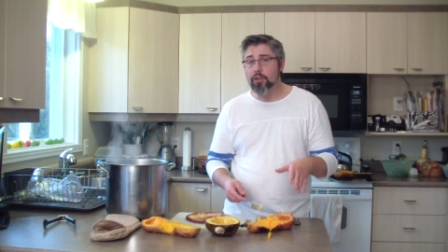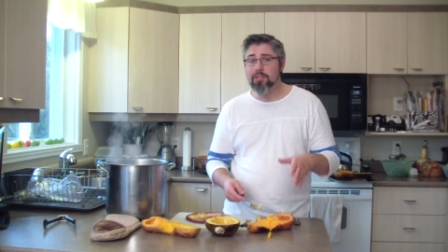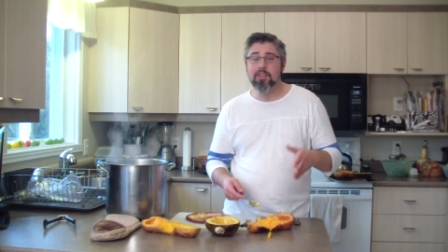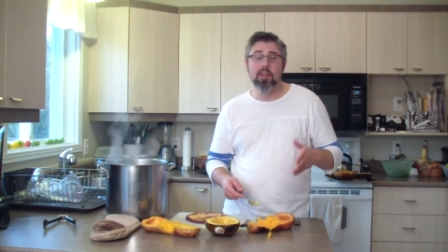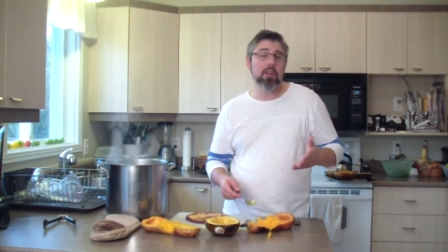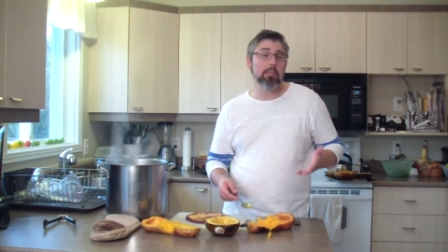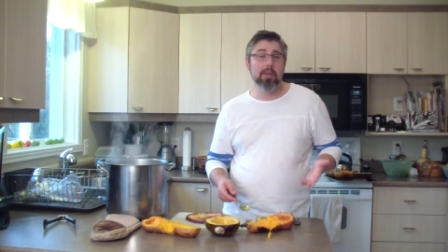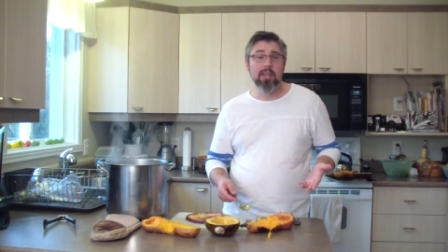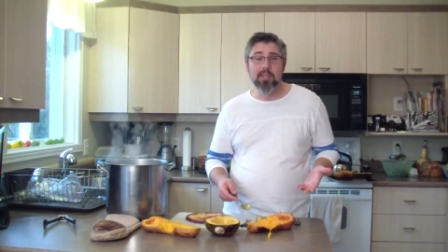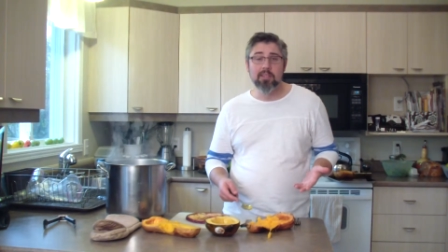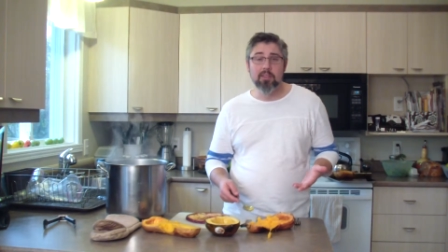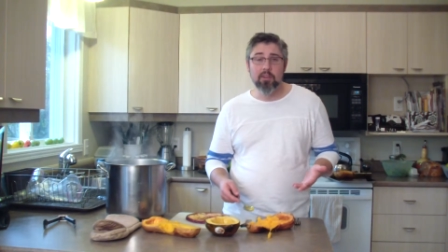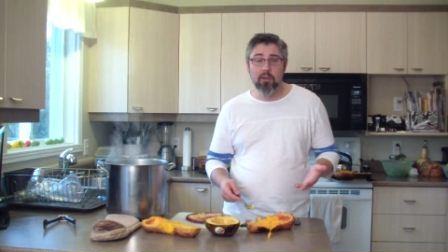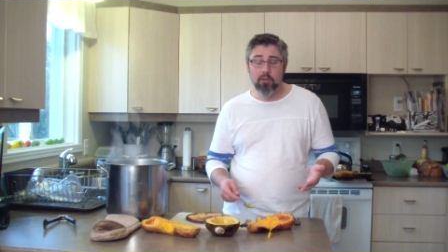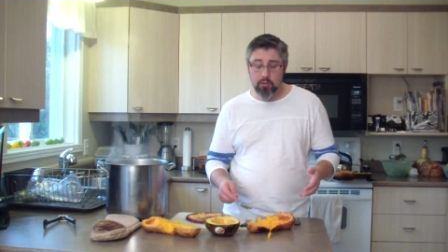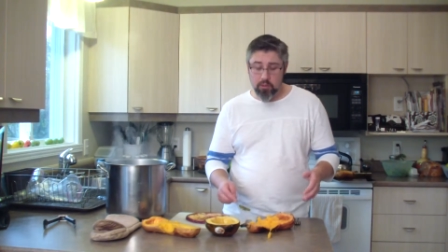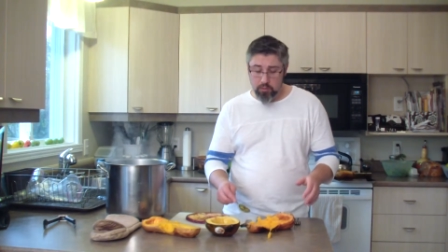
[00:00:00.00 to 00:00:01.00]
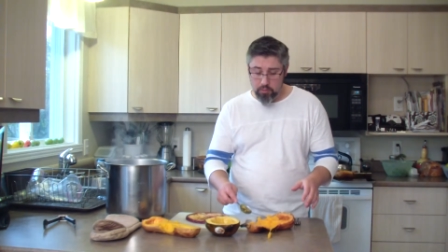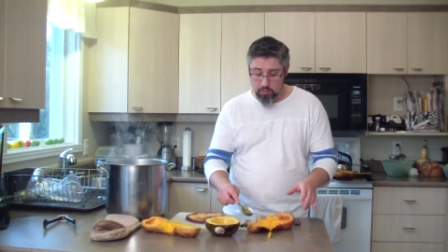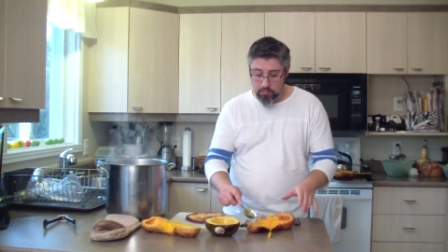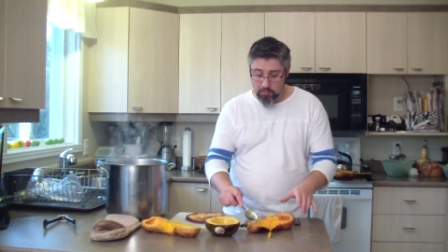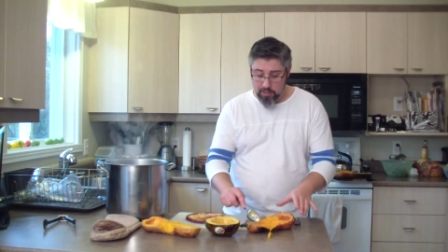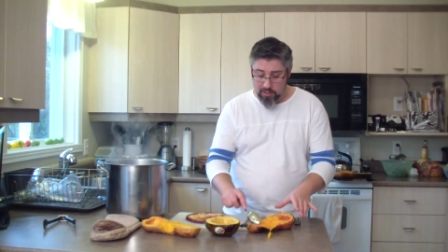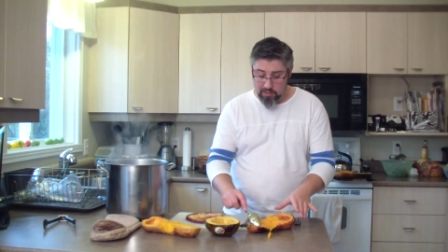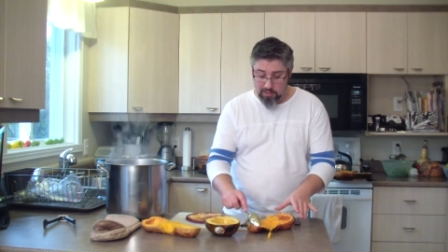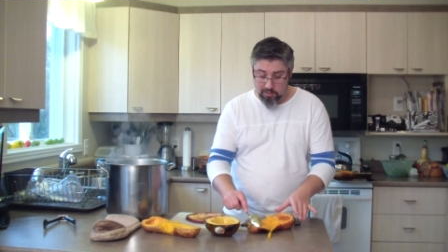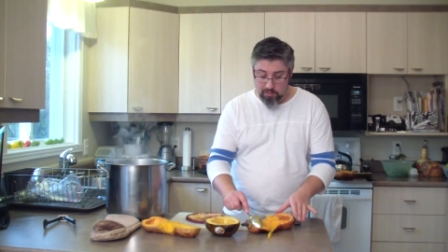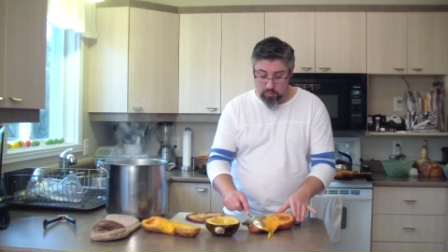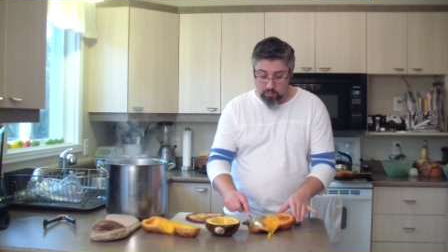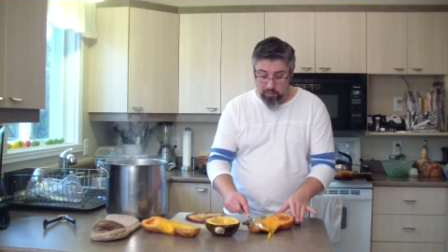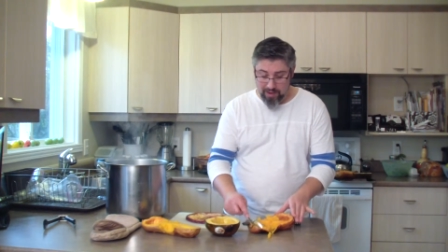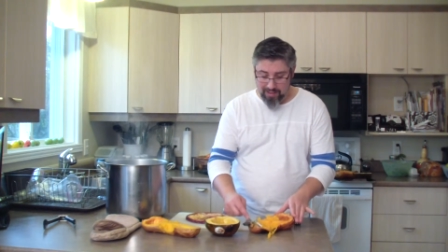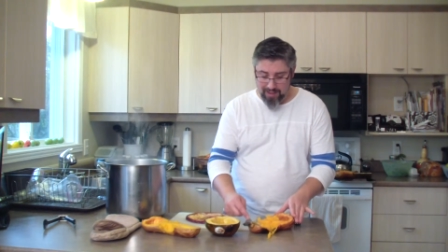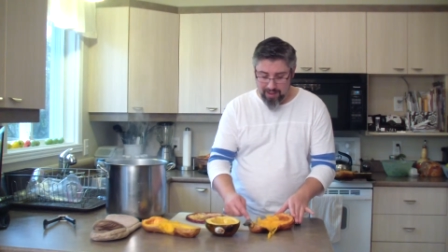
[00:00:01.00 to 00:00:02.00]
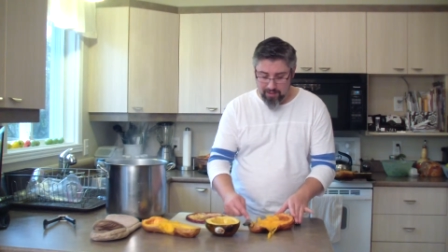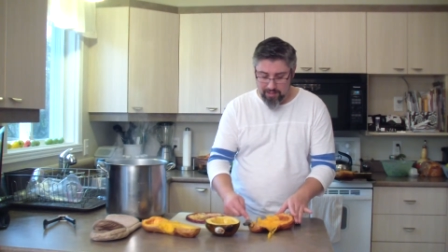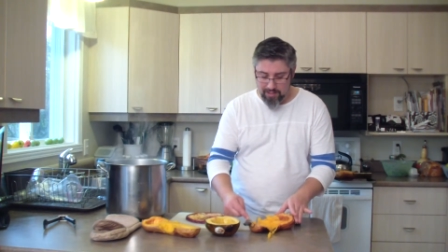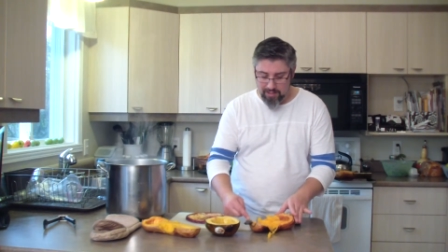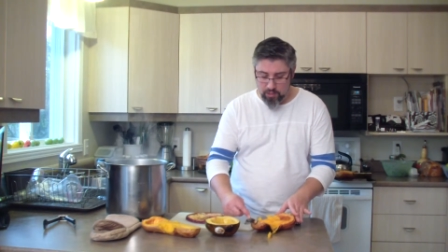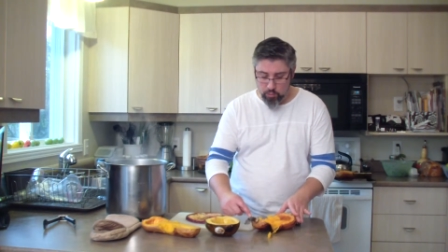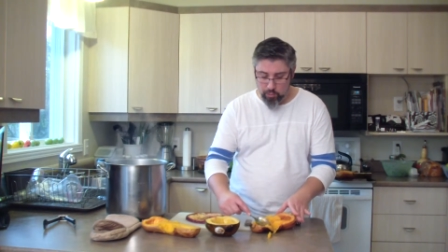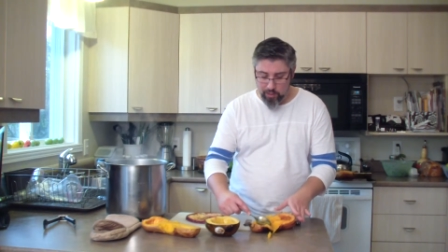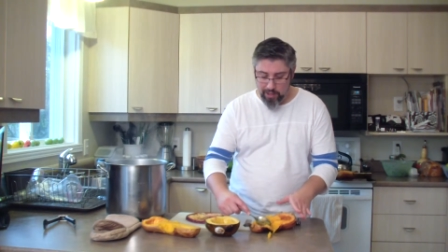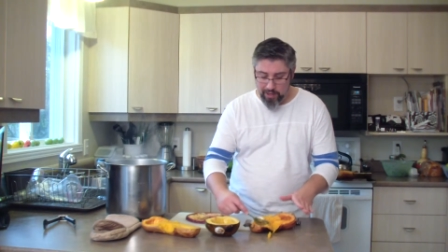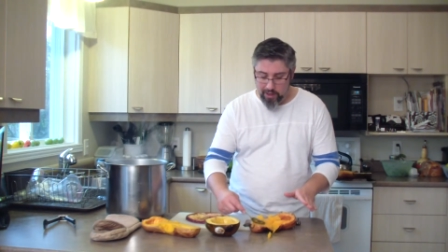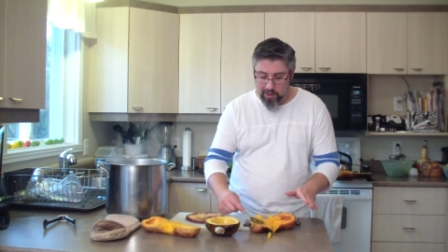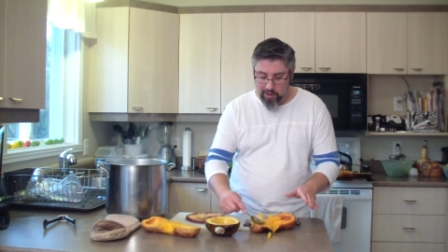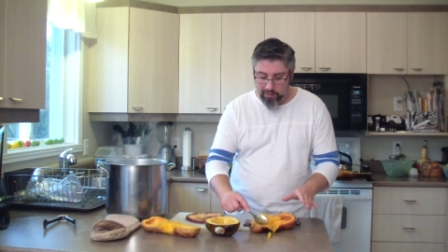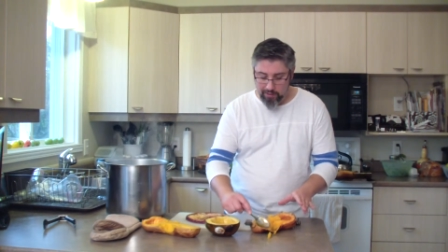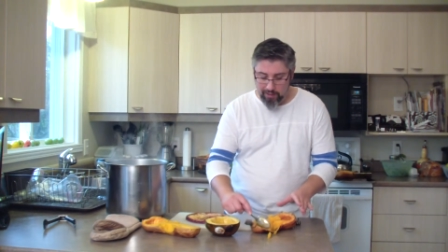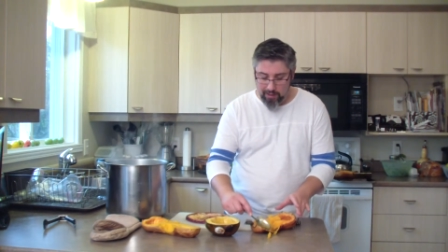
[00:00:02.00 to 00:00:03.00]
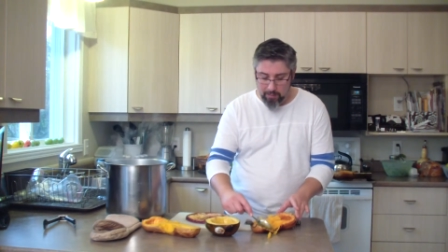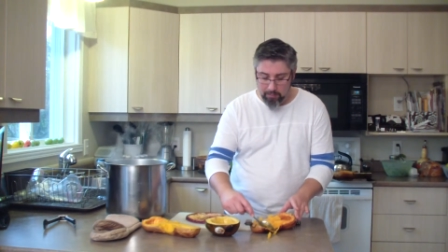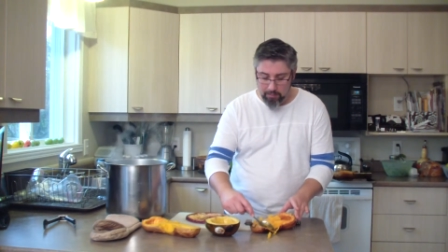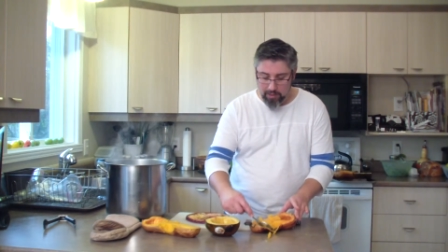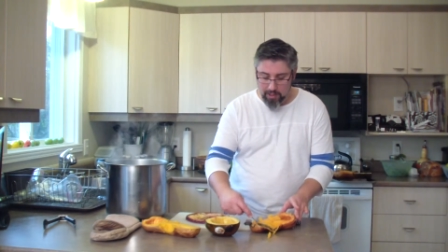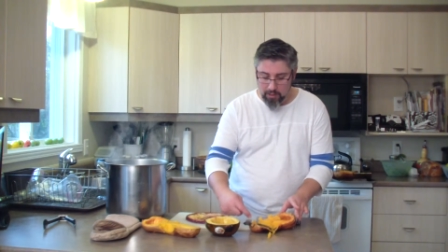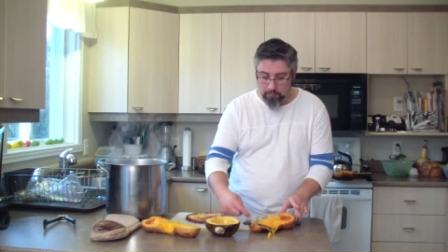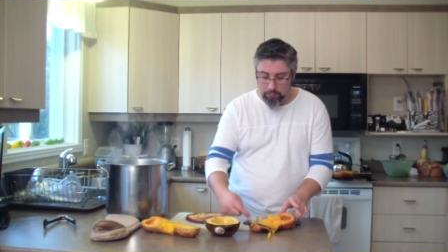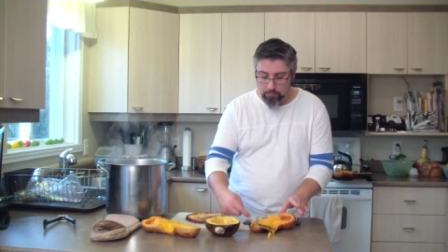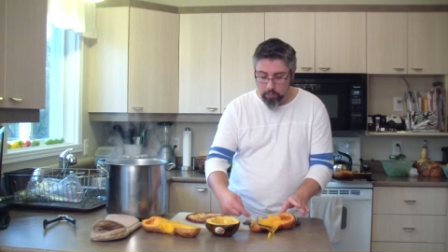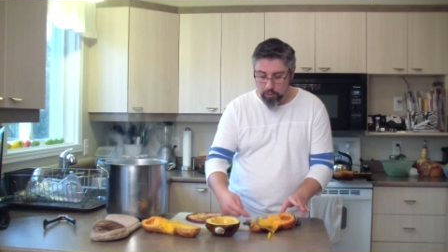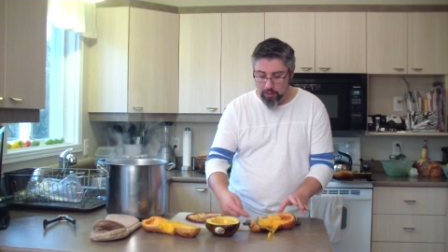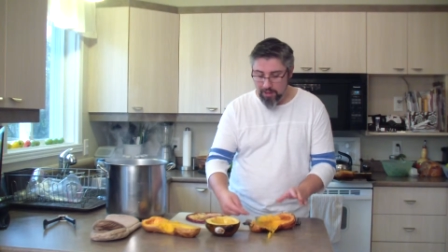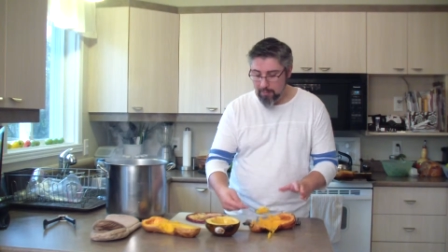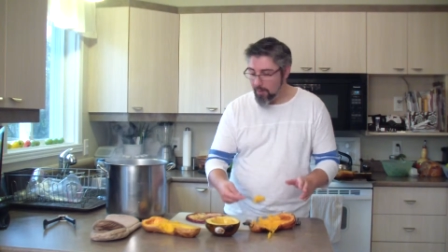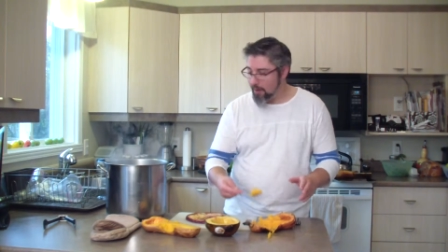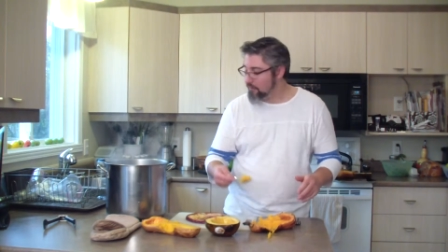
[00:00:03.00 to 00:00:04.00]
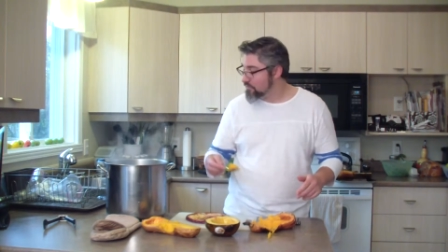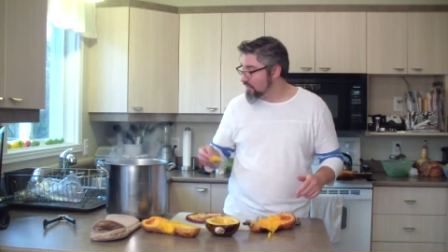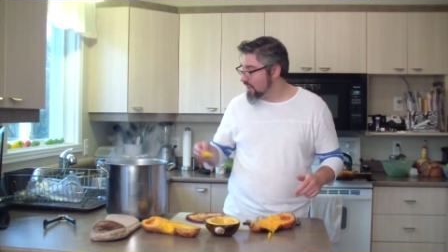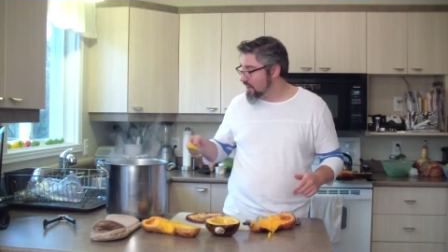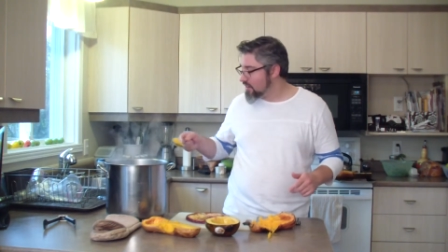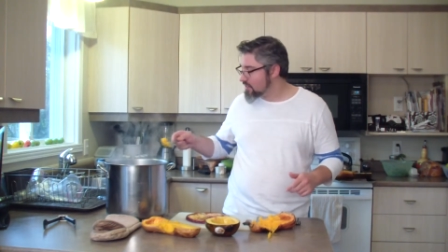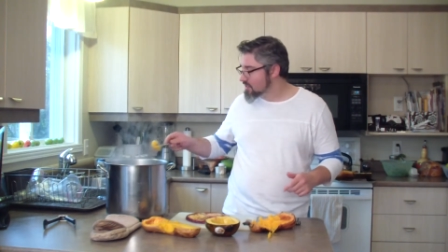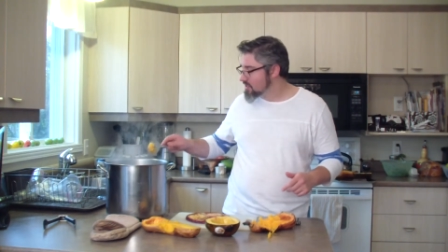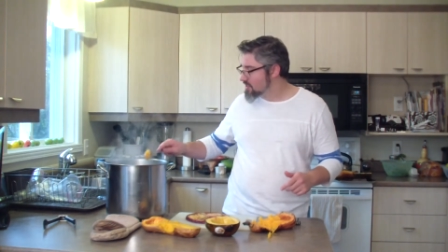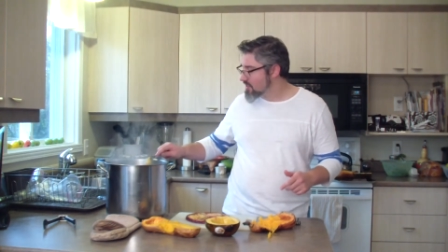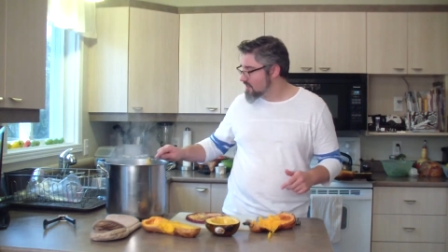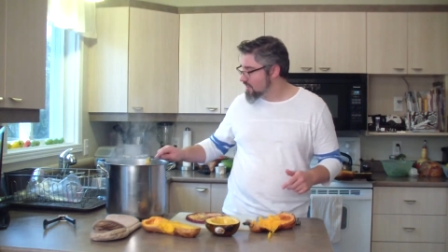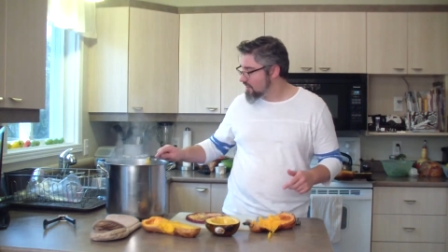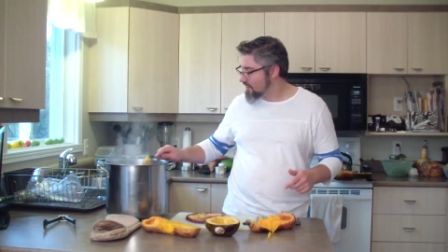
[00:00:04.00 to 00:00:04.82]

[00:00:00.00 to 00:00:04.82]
It's going to be easier to do because right now it's really hot and I'm kind of burning my fingers.